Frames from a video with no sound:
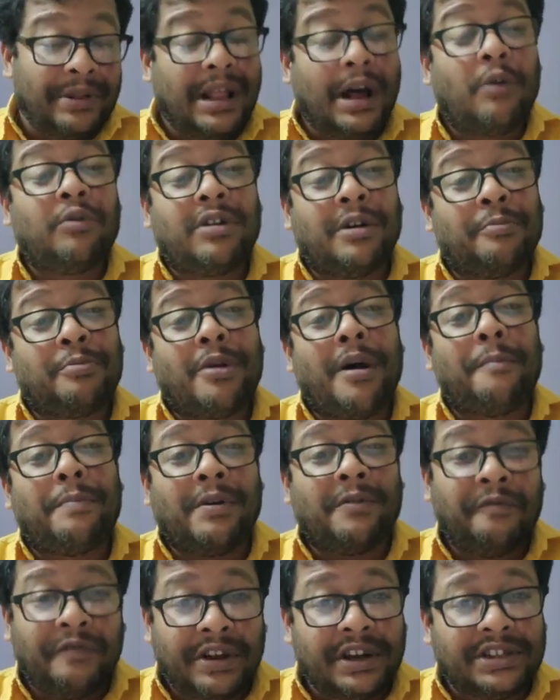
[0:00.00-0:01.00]
Without a
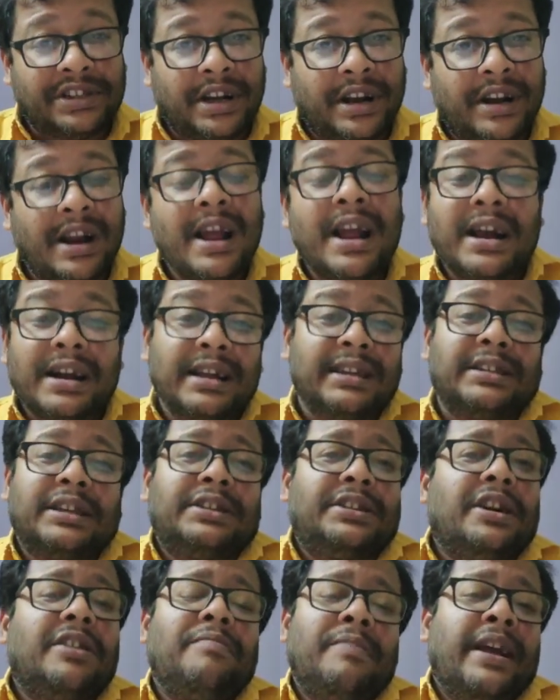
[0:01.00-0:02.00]
proper vision,
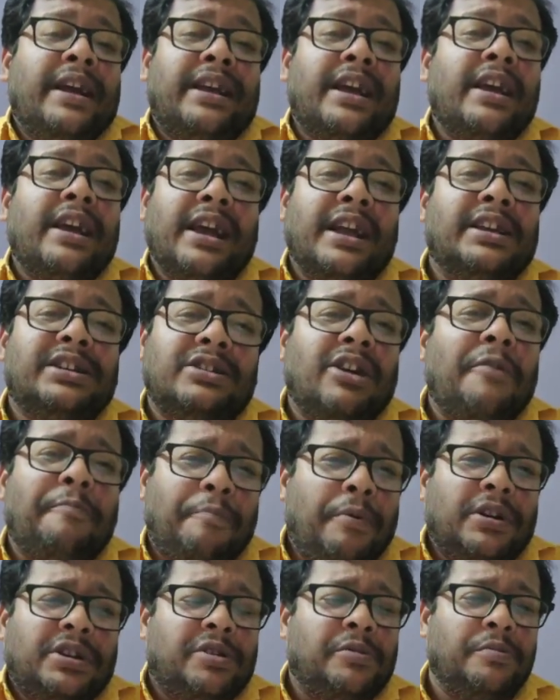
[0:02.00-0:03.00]
decision making is
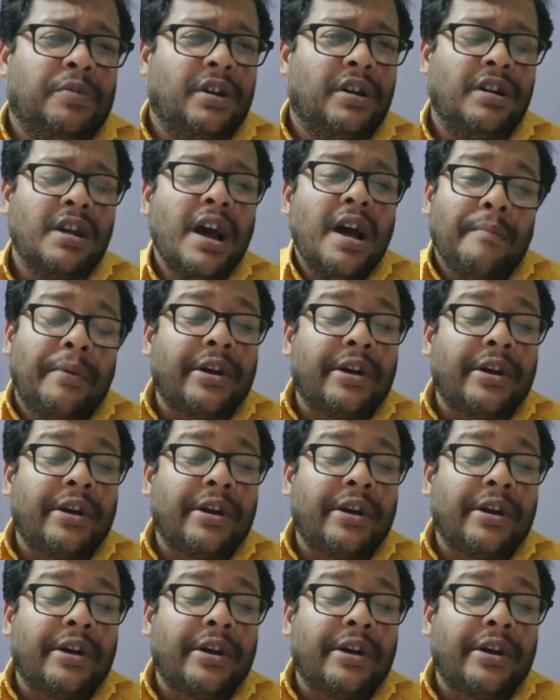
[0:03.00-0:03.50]
not possible,